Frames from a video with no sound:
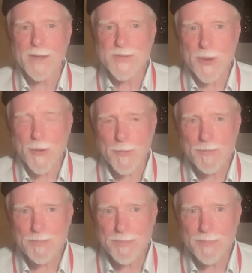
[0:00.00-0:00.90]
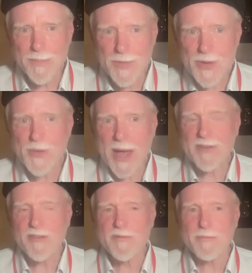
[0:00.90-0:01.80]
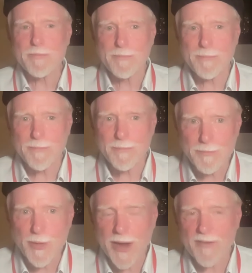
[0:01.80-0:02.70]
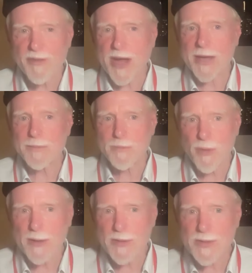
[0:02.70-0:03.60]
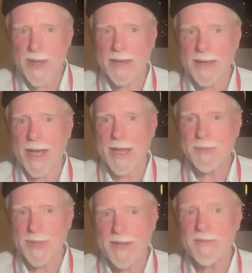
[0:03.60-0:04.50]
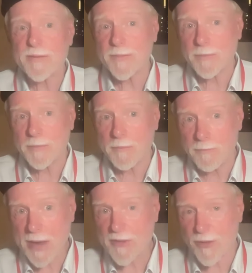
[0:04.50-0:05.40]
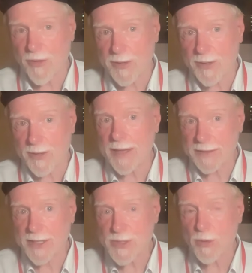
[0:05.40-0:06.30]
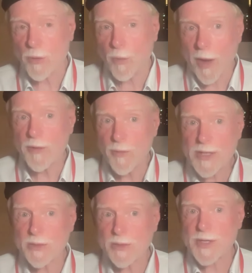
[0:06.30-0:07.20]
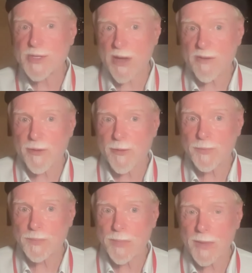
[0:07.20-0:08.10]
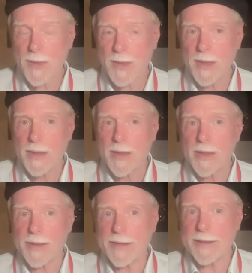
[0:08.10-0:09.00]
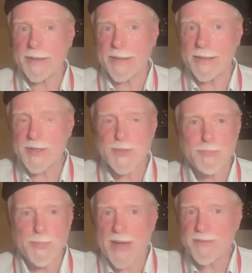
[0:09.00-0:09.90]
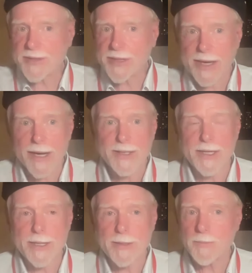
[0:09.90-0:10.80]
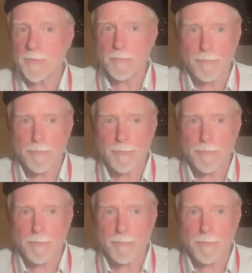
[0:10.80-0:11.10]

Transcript: So you have a book of forgotten prayers, and I believe, metaphorically at least, one reason we suffer is we having gone in